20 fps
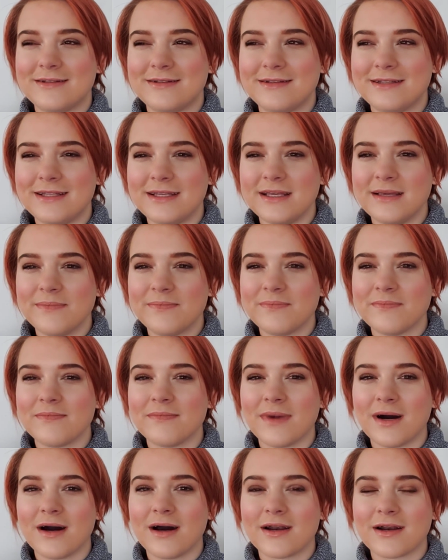deep
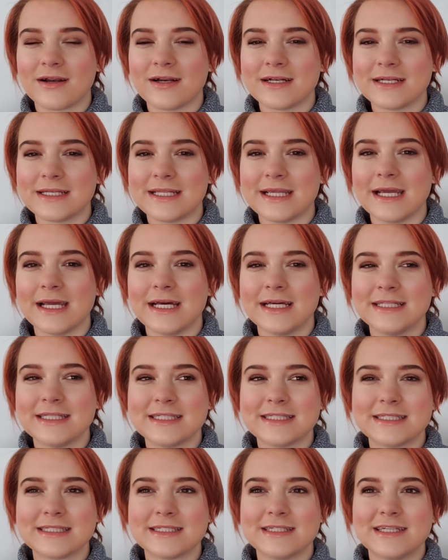modern
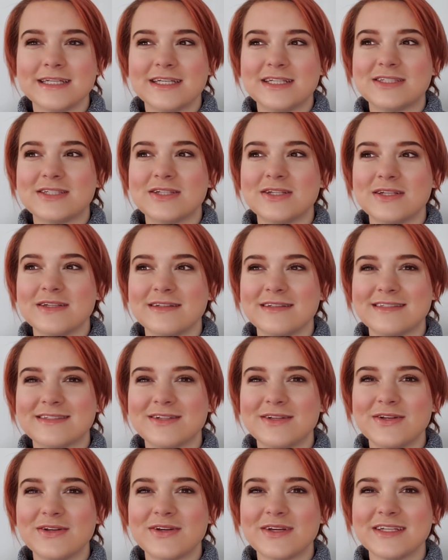dance. So
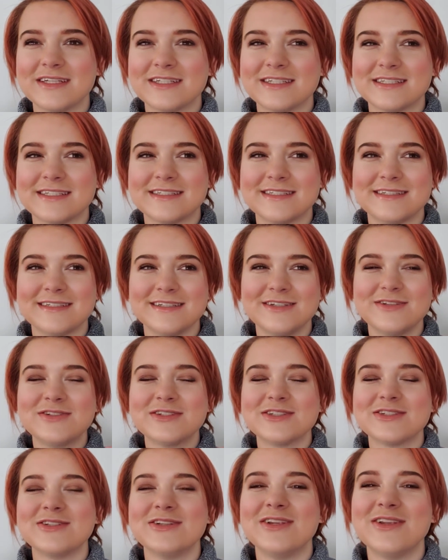you
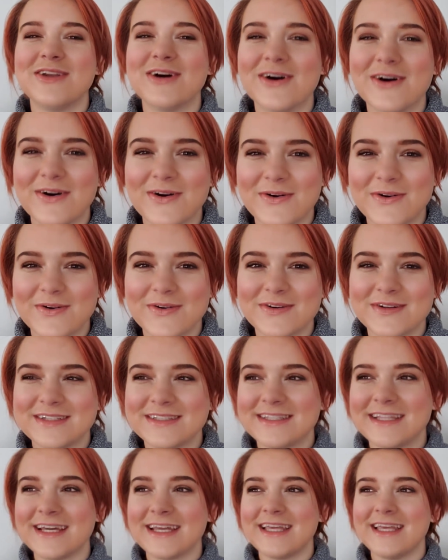just know
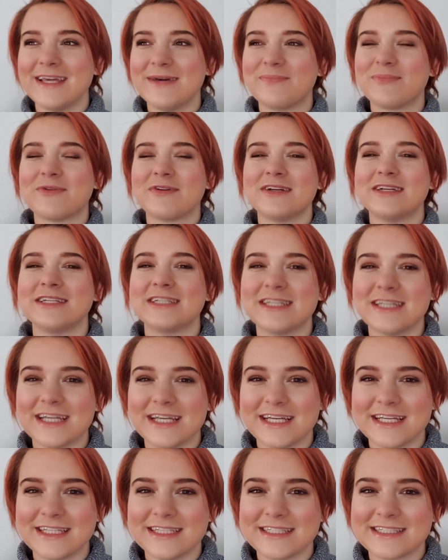that he
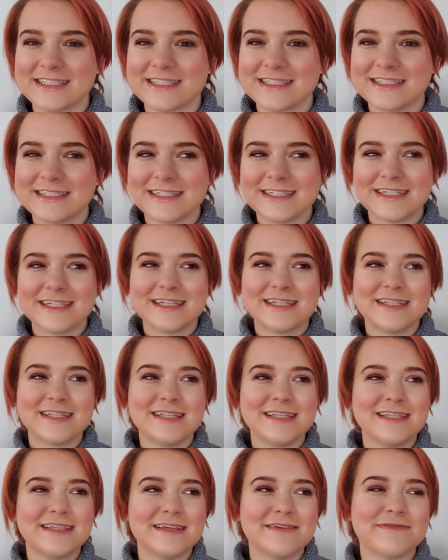appreciates
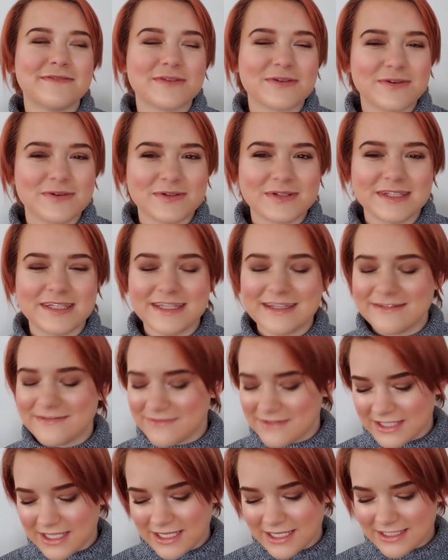the difficulty
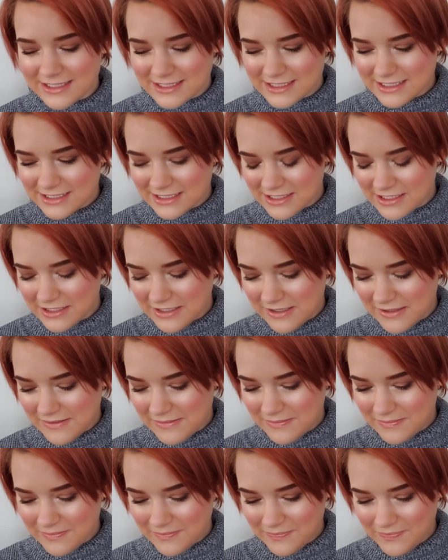of dance.
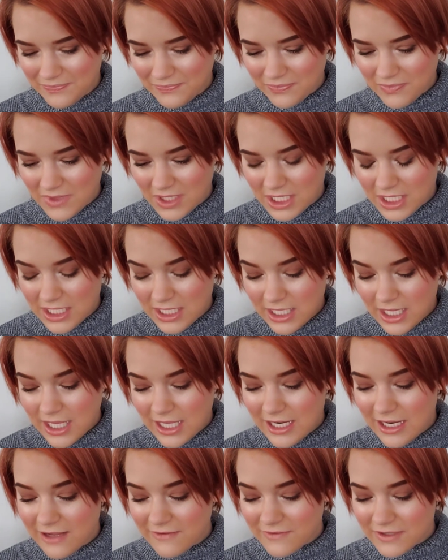And
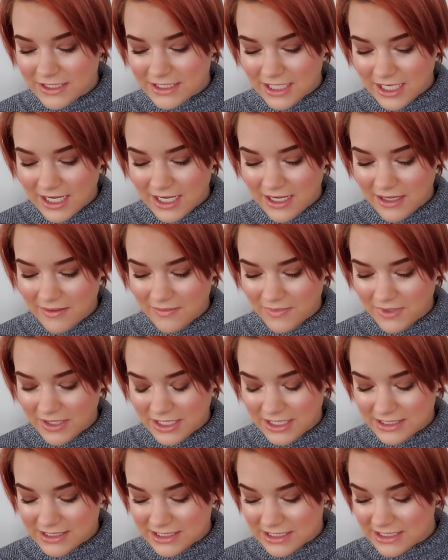every time
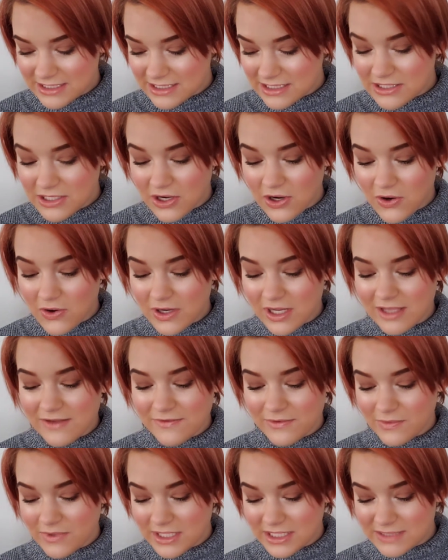he sings a note,
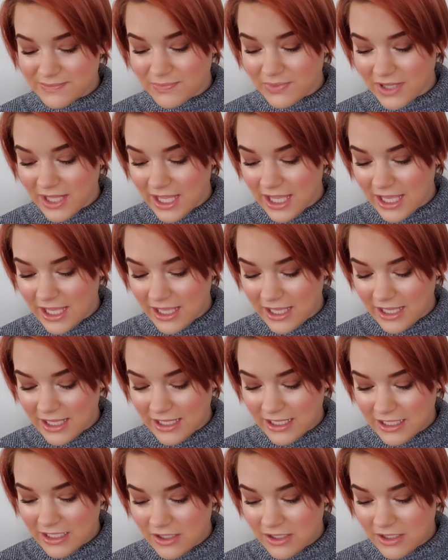even when he's playing,